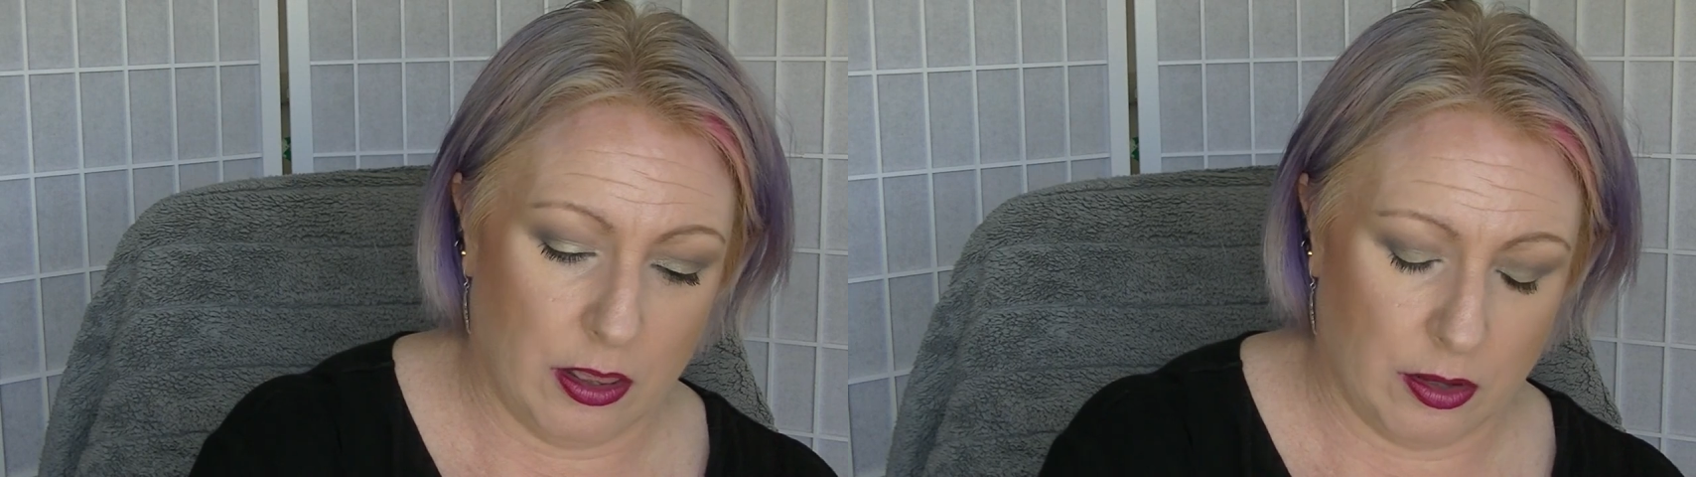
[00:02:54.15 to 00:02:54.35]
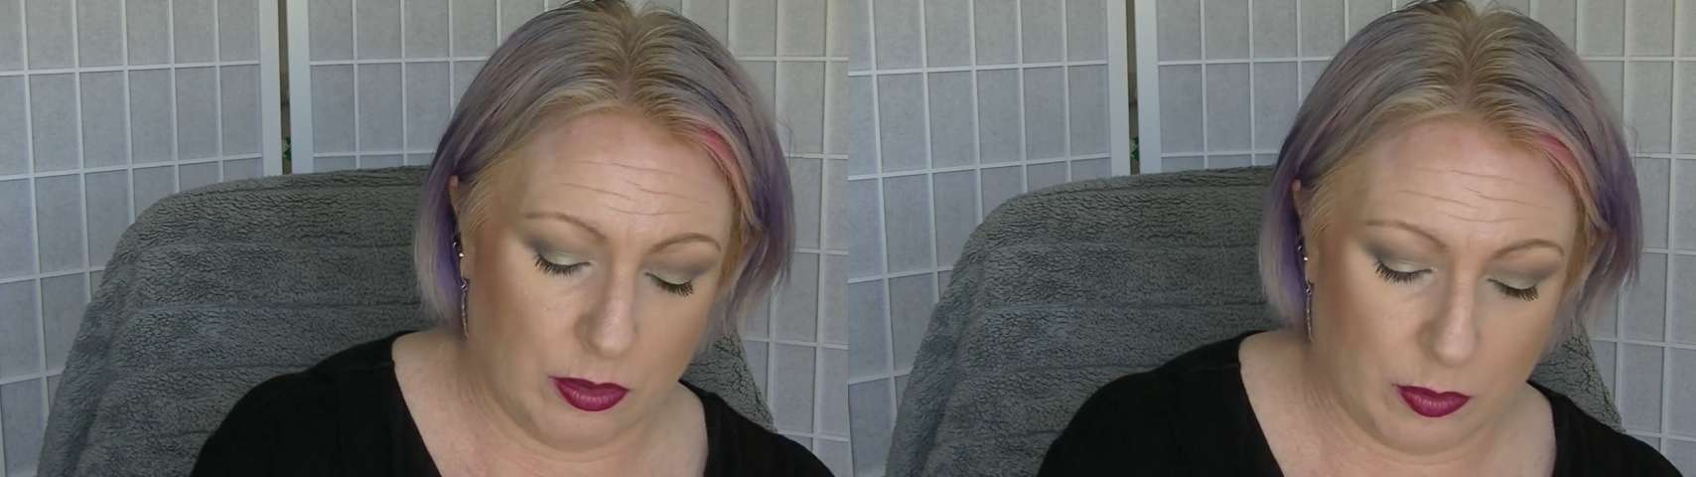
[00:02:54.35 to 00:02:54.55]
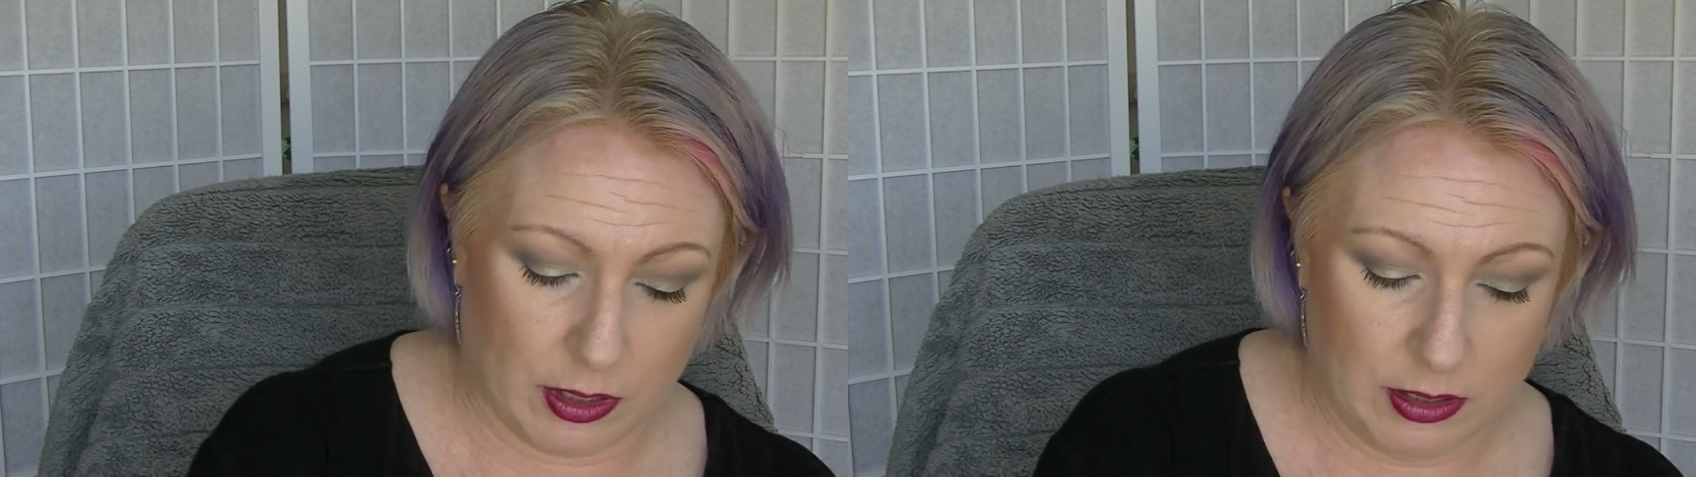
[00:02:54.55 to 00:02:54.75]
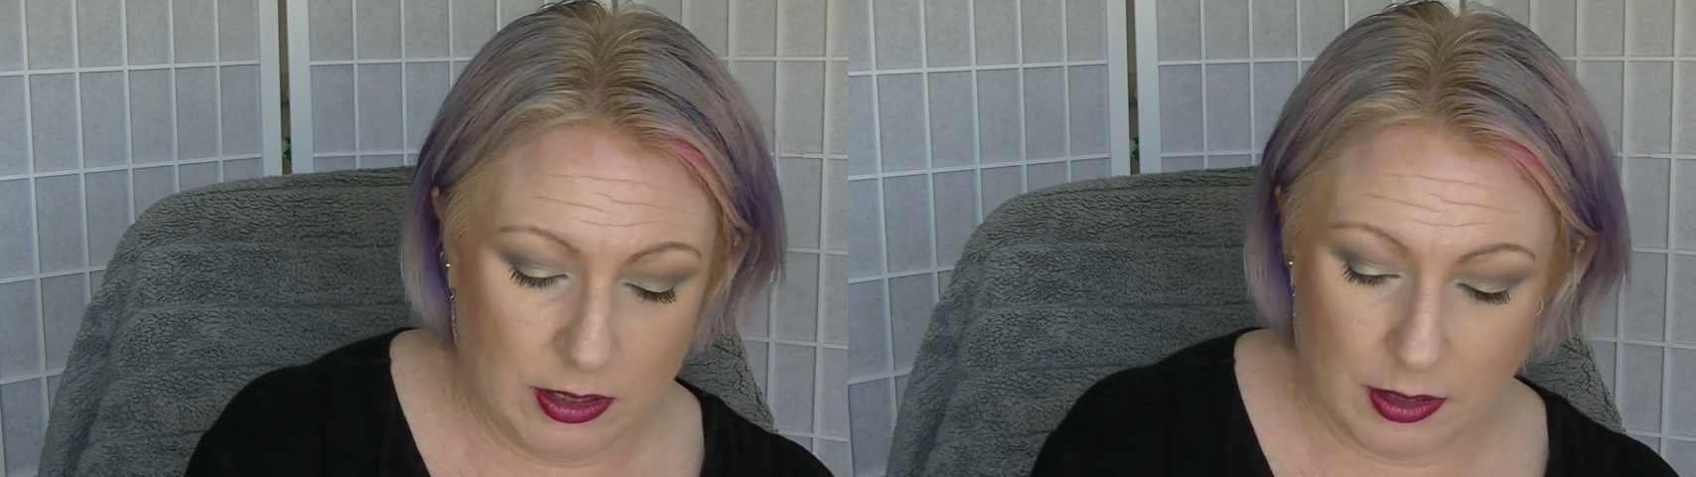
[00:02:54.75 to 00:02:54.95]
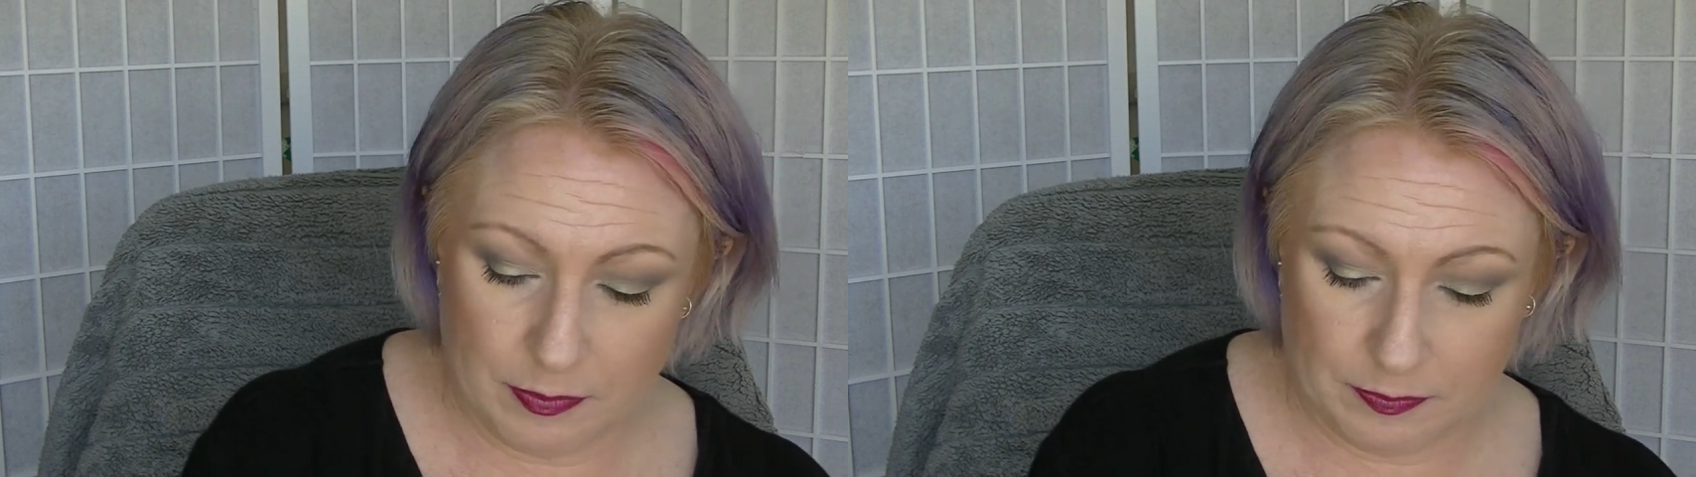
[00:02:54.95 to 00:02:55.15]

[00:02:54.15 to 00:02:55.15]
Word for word: those ones.